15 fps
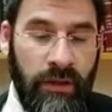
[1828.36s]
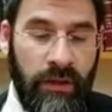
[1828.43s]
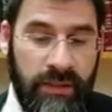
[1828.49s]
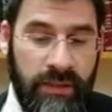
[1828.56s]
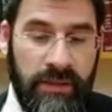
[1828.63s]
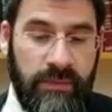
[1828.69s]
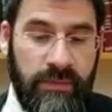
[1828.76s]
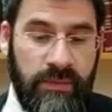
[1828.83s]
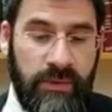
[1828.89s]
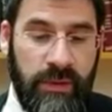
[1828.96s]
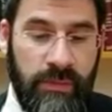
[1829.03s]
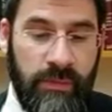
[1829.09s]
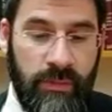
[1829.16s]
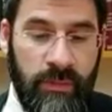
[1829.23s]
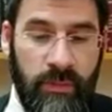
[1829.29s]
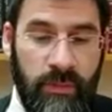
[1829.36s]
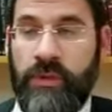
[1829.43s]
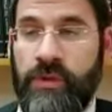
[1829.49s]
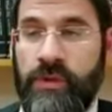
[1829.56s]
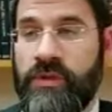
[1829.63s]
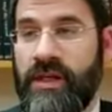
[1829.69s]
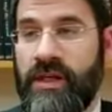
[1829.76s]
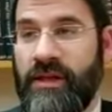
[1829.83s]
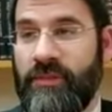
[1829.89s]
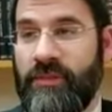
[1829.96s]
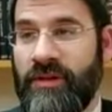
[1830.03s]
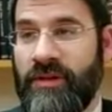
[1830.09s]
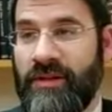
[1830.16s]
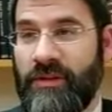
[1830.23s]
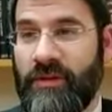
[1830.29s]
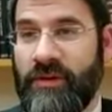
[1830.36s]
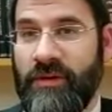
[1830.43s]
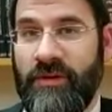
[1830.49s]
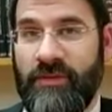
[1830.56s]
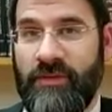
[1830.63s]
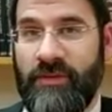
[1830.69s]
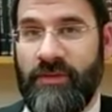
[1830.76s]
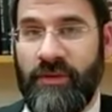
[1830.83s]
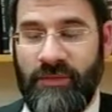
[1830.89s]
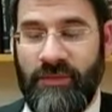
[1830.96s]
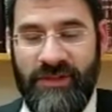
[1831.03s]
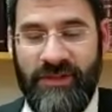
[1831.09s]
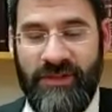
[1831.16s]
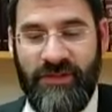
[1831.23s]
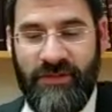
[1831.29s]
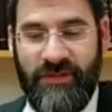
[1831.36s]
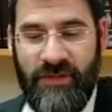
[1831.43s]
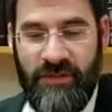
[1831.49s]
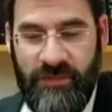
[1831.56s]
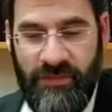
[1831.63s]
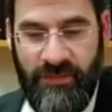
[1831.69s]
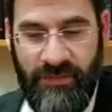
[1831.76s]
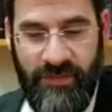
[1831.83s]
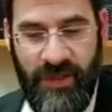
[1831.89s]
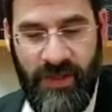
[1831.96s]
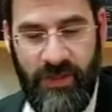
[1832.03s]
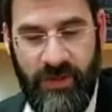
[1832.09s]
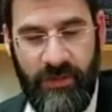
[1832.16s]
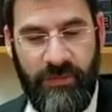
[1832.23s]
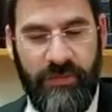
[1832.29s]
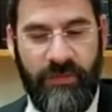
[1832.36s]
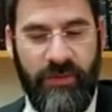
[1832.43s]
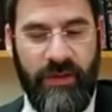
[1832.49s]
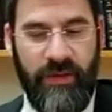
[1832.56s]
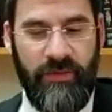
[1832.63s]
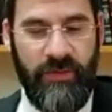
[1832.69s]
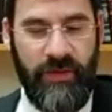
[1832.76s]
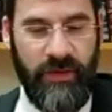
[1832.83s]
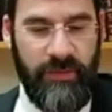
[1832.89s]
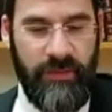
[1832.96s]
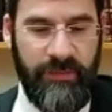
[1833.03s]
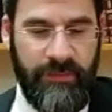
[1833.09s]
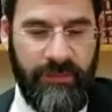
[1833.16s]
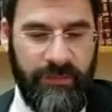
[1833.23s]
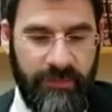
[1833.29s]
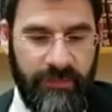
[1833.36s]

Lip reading: Yes, sure, there's more to say, but I think we're pretty much out. So thank you for coming.